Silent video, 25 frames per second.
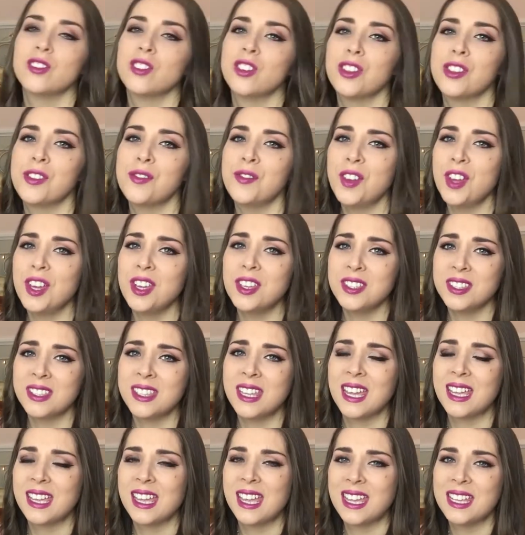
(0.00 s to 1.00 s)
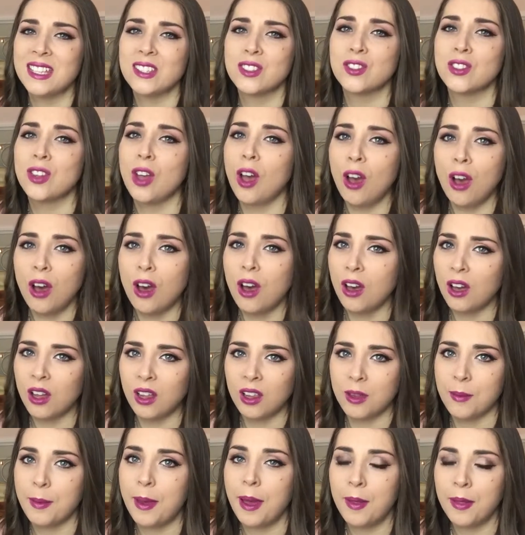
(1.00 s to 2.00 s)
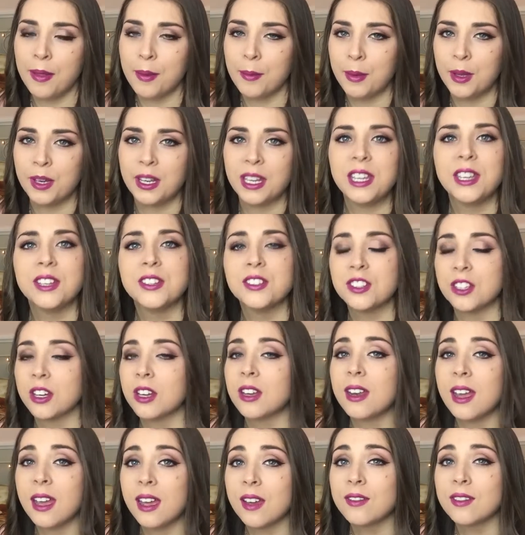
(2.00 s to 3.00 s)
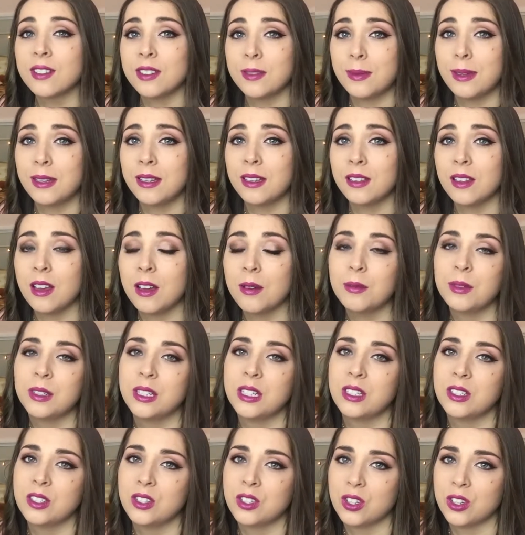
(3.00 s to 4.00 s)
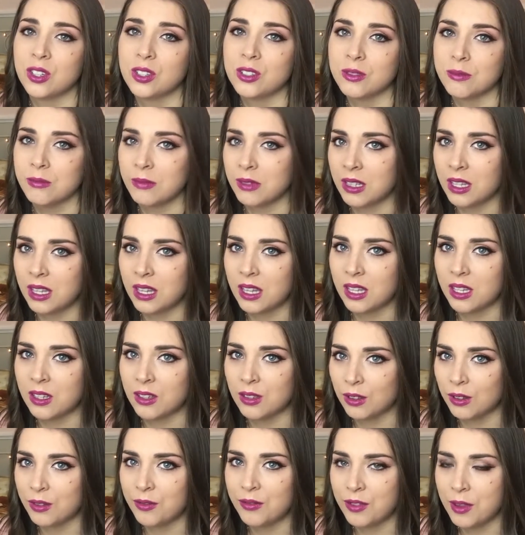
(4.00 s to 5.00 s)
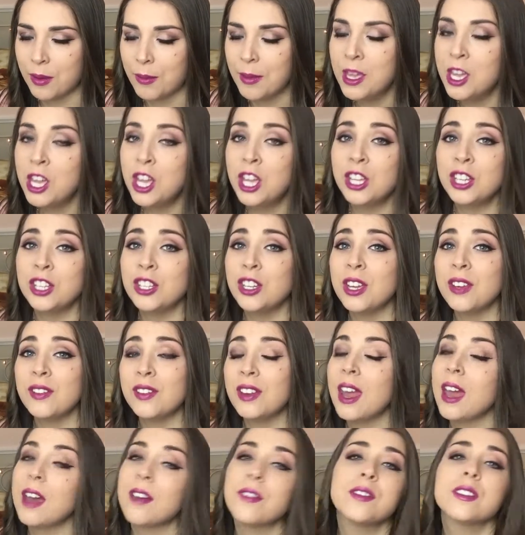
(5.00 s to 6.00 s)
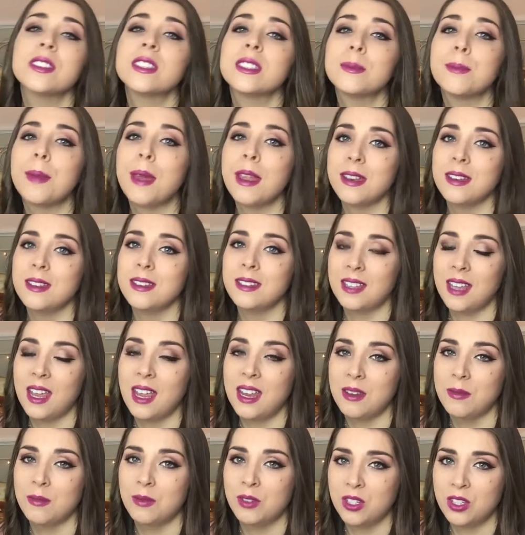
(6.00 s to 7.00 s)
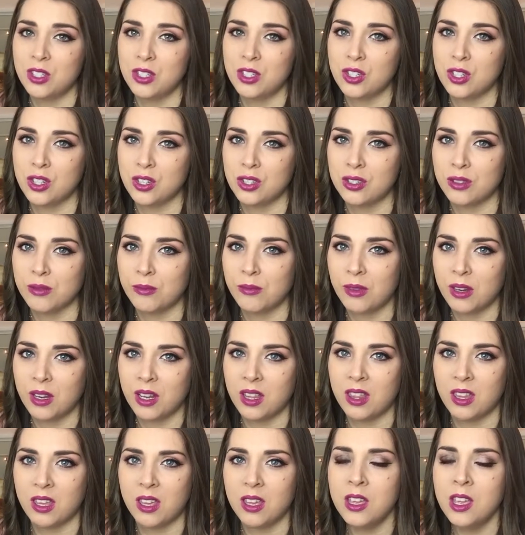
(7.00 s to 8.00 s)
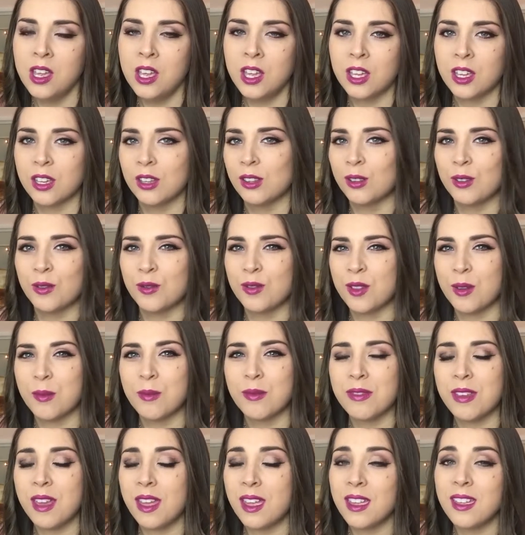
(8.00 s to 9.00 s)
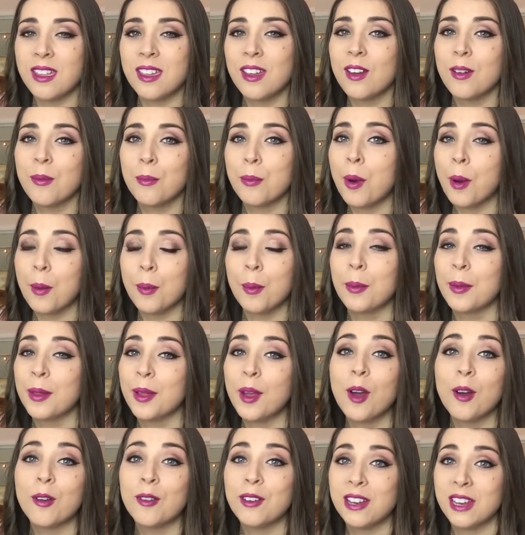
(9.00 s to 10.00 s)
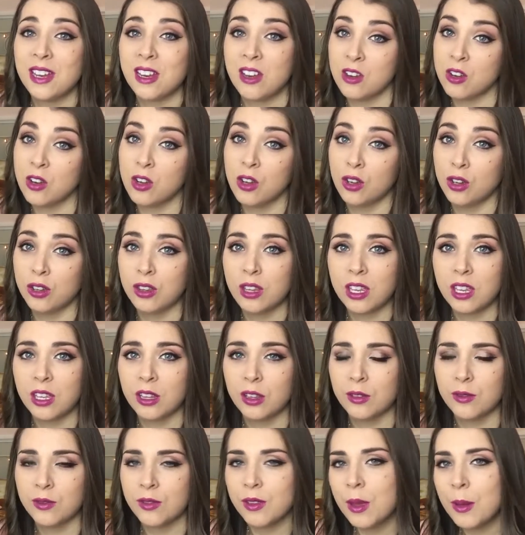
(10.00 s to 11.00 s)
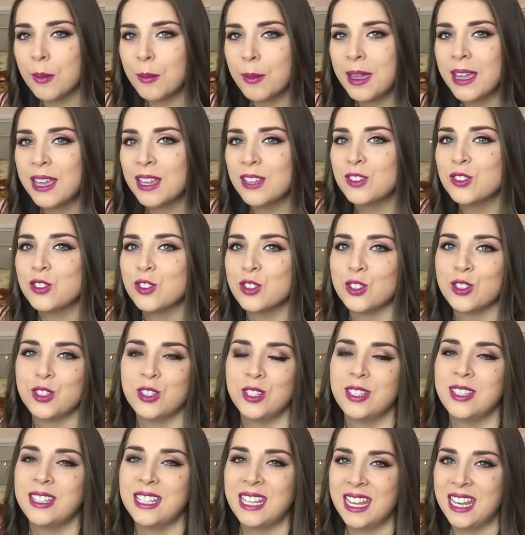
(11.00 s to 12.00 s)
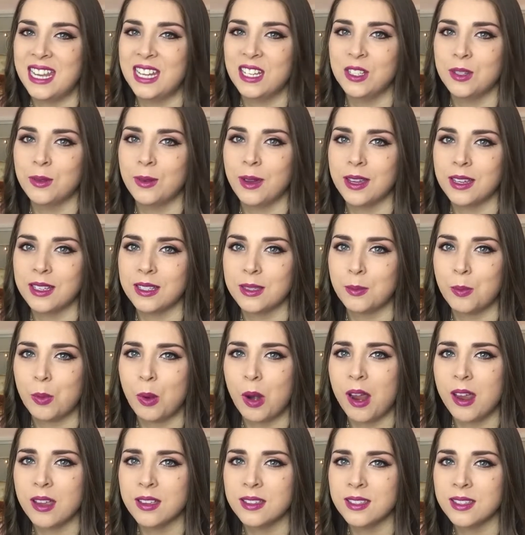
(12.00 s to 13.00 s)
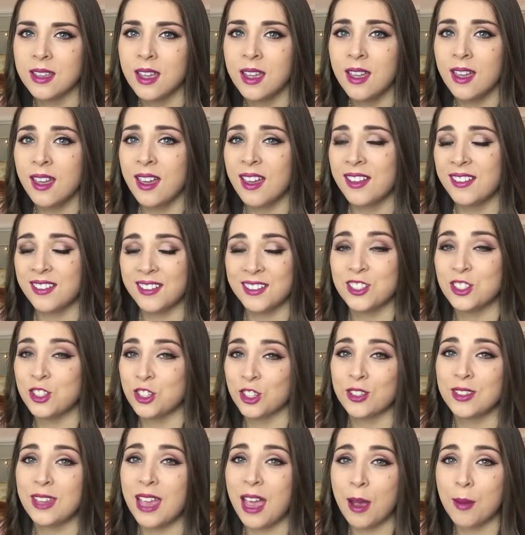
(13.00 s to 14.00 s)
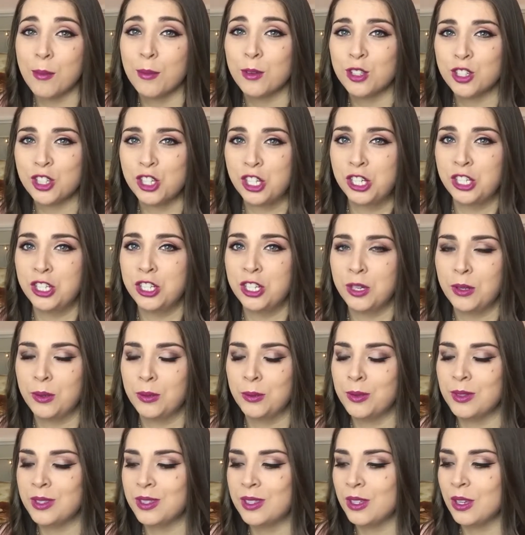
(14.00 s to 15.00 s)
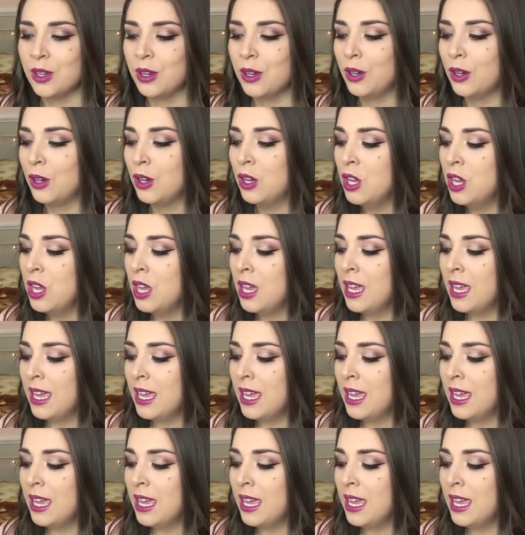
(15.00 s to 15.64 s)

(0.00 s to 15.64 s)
So the first thing, it's not all about the money. You don't have to spend a lot of money to show somebody that you love them. You don't even have to spend any money to show somebody that you love them. They probably already know that you love them. It's just a day to express just how much you do. So